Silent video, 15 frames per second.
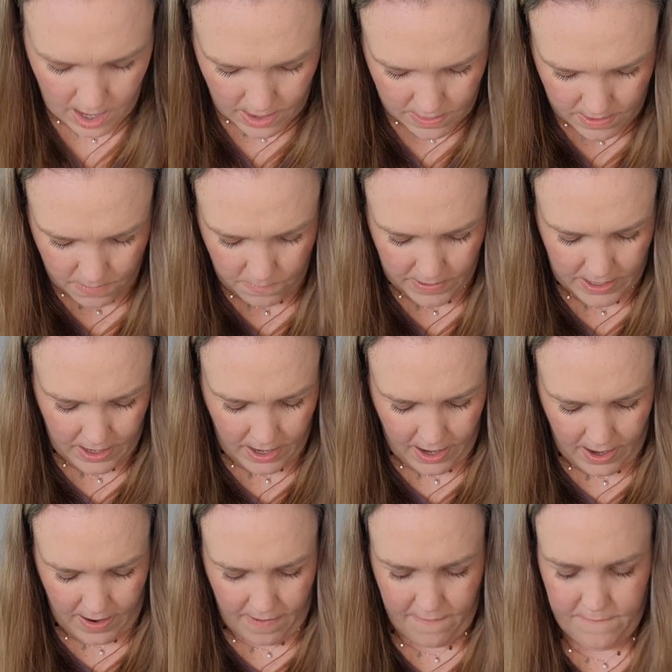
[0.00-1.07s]
And then we
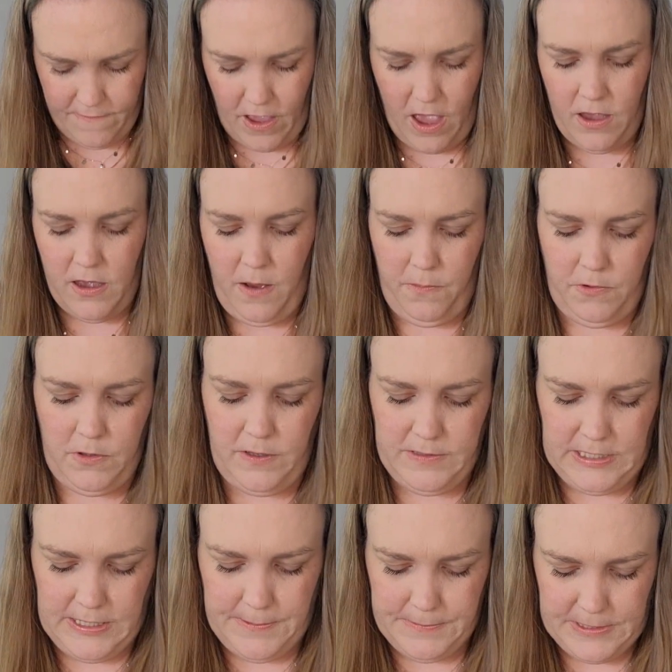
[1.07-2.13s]
have a couple of
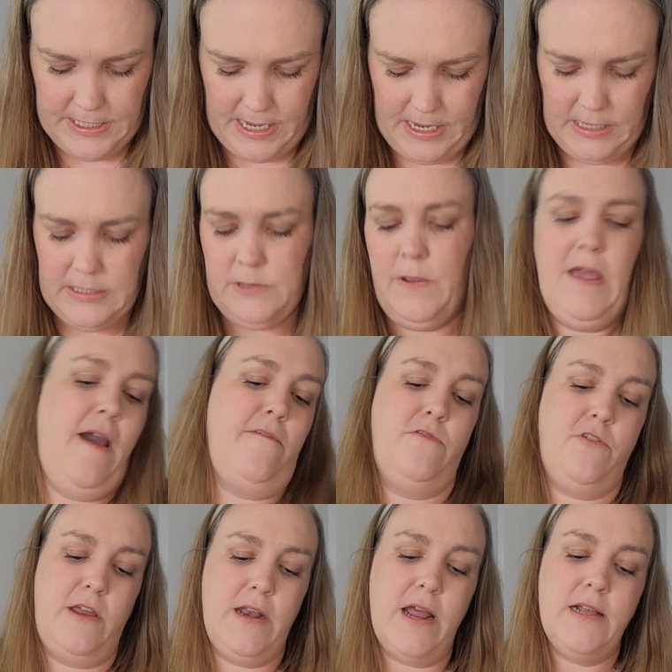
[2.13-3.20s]
DMCs. We have
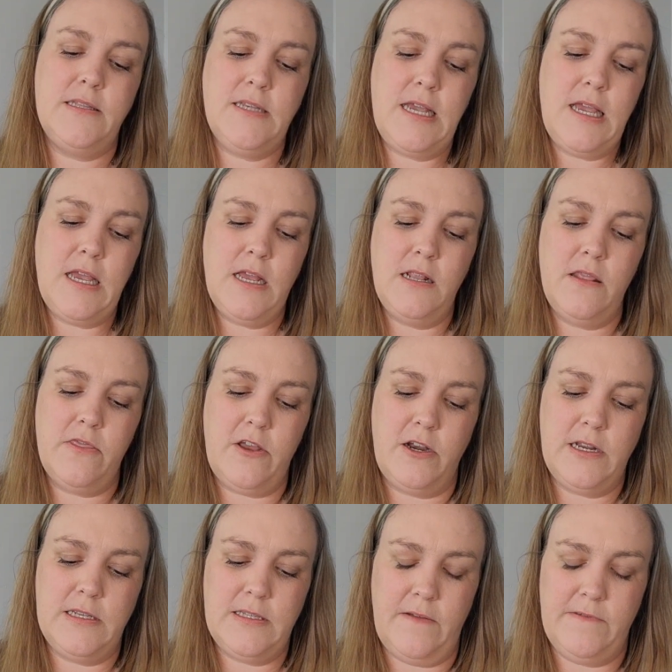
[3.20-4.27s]
319,
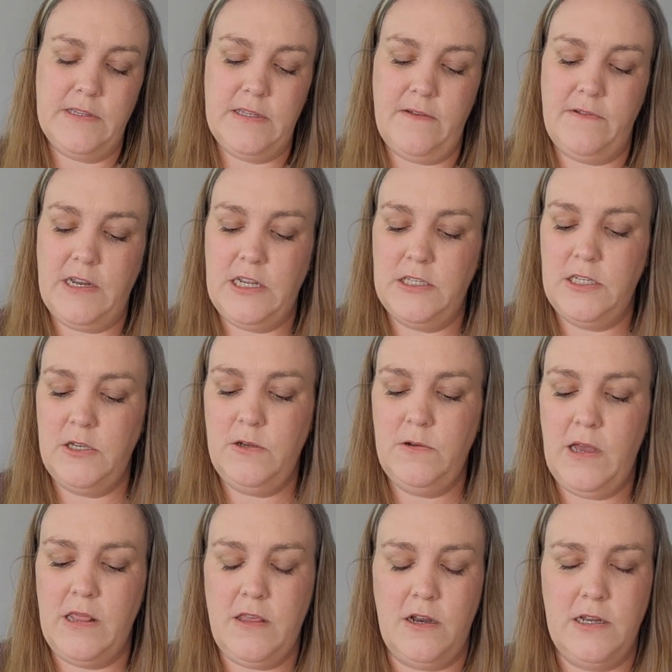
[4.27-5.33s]
3772,
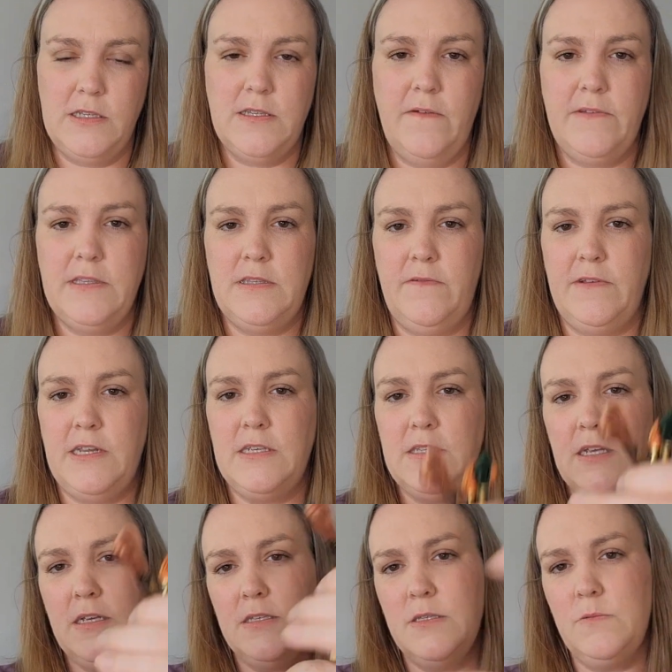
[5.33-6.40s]
and
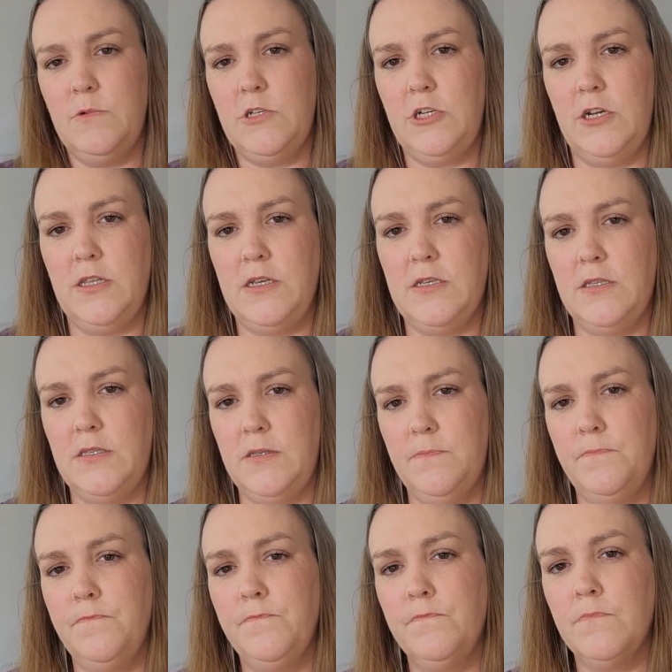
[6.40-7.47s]
3776, which are these.
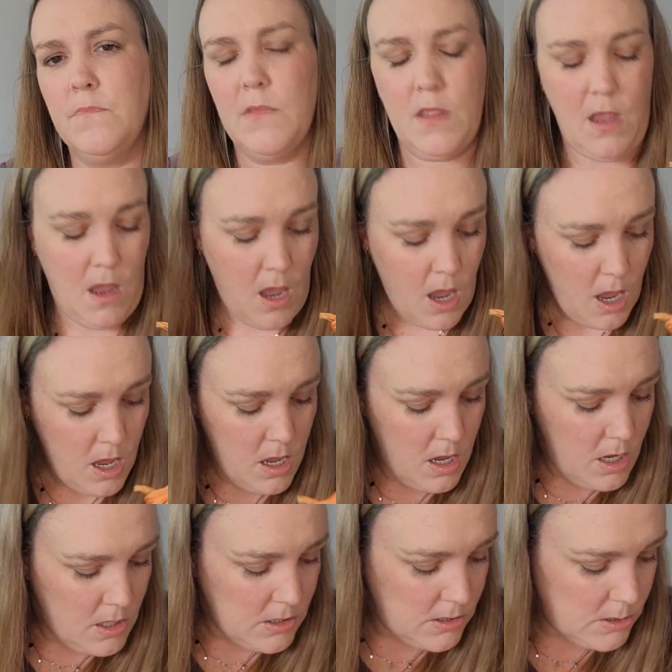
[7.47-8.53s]

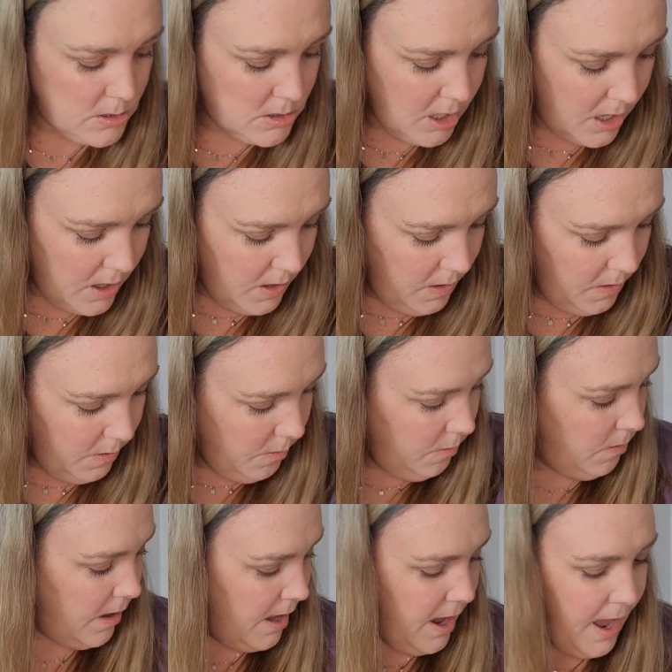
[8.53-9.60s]

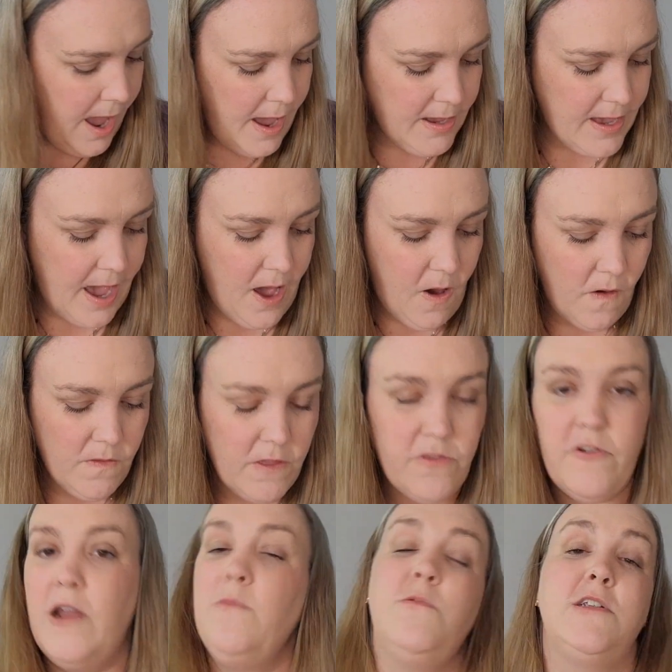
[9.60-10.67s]
So I've got all the
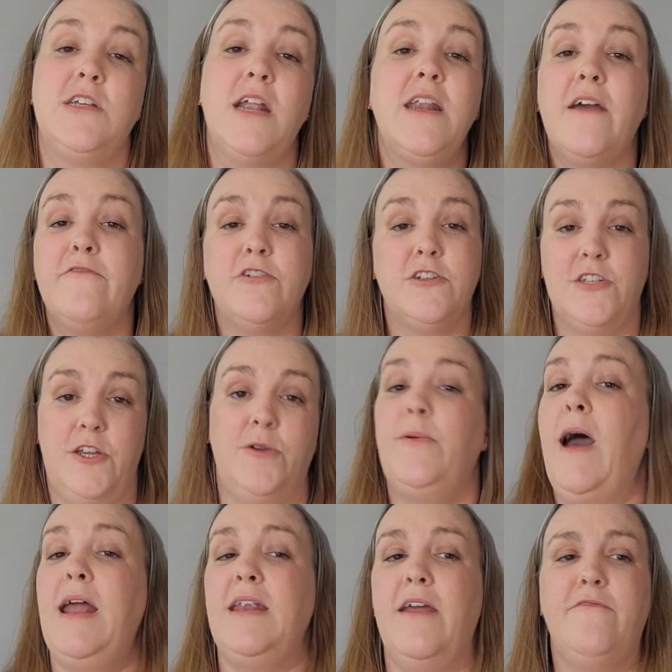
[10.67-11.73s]
thread, which I never do.
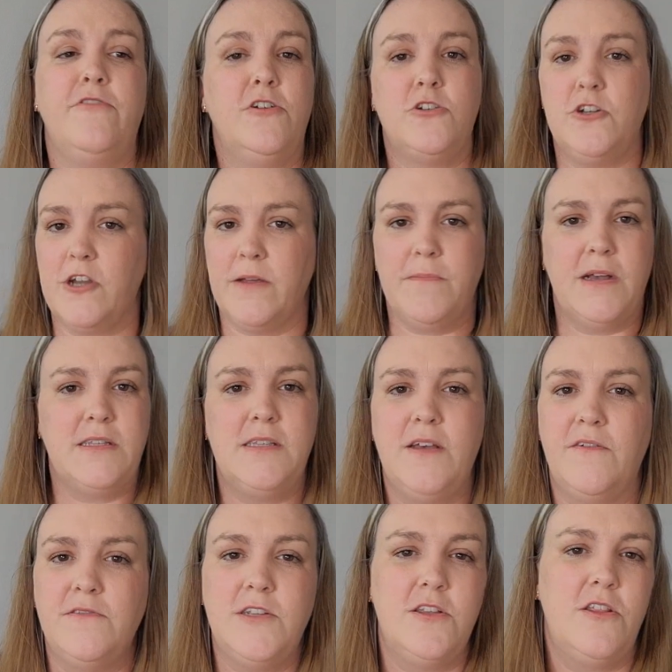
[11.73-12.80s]
I never treat
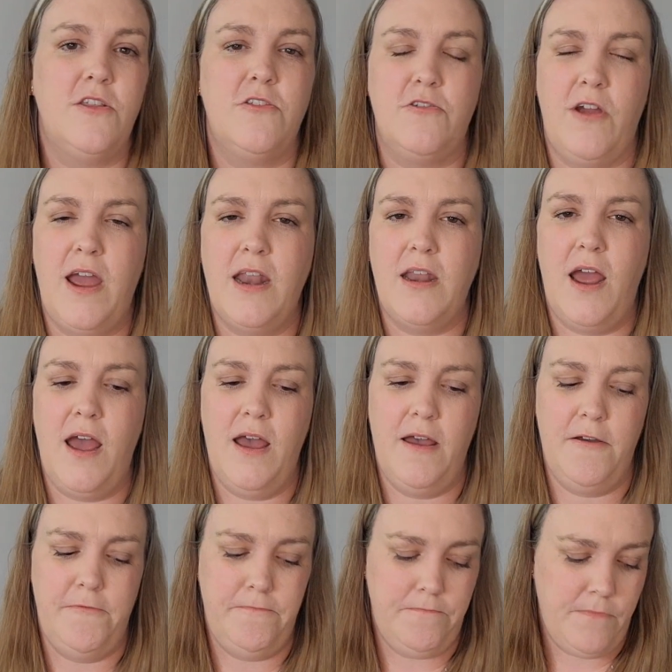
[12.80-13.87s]
myself to the thread.
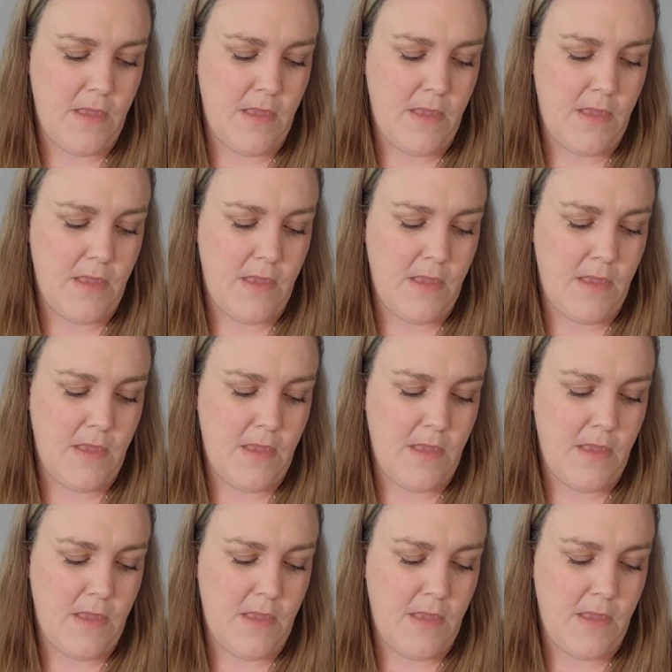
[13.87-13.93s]
I